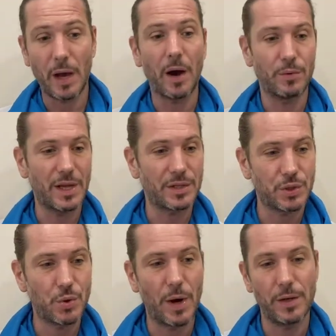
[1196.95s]
Oh, that's
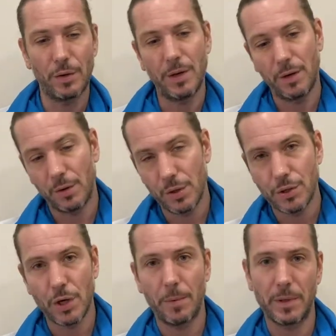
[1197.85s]
great, you did a good
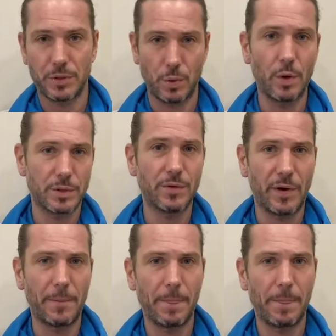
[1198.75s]
job, and so on and so forth.